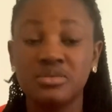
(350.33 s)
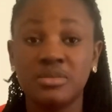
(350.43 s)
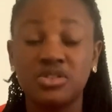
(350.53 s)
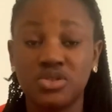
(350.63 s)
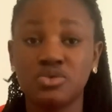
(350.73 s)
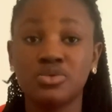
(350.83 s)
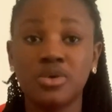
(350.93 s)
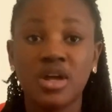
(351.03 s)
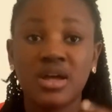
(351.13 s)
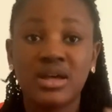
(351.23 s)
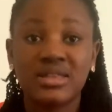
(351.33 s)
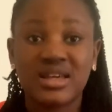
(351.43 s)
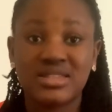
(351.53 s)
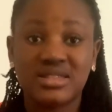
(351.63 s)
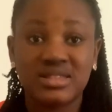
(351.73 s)
So
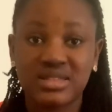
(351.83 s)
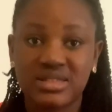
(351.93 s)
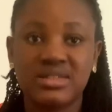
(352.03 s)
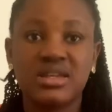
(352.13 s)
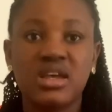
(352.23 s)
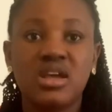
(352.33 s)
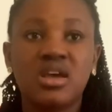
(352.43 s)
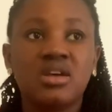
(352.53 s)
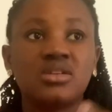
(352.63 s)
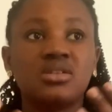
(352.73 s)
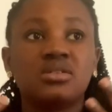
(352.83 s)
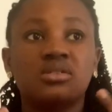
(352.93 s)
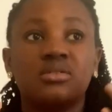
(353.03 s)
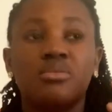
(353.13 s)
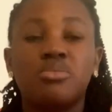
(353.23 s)
that is it.
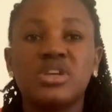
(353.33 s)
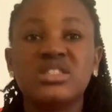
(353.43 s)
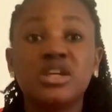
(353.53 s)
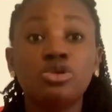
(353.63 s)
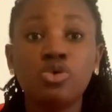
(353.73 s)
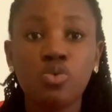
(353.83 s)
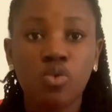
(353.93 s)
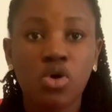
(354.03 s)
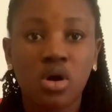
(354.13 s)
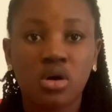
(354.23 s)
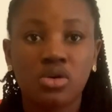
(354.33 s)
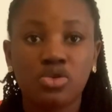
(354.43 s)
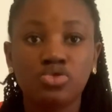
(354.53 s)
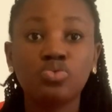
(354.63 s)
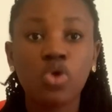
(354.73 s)
It's a lone work.
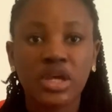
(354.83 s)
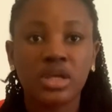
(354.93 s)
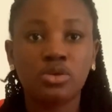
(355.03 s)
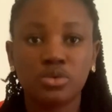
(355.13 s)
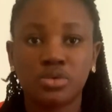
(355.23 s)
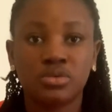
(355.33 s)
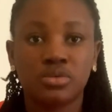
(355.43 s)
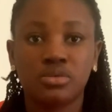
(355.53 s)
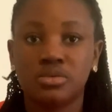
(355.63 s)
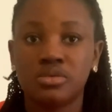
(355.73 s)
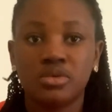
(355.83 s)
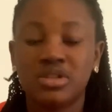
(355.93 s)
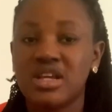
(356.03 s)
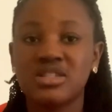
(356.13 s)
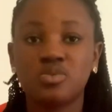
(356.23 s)
You work alone.
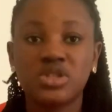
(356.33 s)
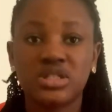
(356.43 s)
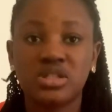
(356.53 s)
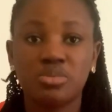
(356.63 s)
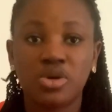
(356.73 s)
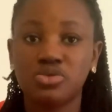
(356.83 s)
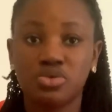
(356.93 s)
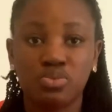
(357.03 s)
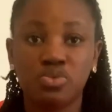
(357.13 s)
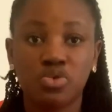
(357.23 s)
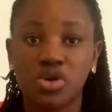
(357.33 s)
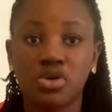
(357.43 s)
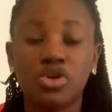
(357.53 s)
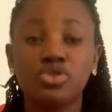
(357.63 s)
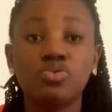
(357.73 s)
That's one thing about don't work.
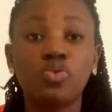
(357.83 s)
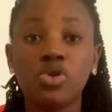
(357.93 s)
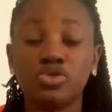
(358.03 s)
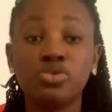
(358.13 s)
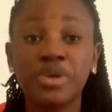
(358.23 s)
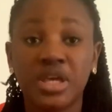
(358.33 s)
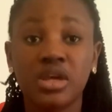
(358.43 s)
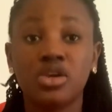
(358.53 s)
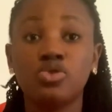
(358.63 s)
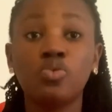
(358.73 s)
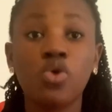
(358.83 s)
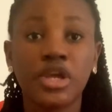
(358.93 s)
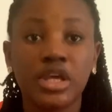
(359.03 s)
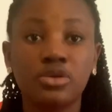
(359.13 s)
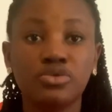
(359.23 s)
You work, don't care. You work
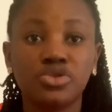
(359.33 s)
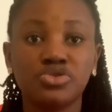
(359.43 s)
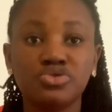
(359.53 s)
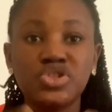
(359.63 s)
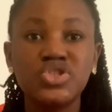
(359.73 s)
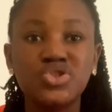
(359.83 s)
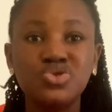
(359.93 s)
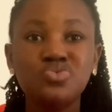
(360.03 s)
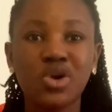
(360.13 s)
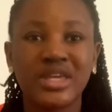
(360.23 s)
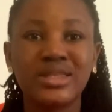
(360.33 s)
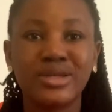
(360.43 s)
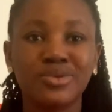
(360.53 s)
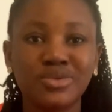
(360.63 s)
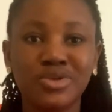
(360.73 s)
alone. It's you working
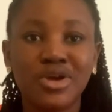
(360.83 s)
alone.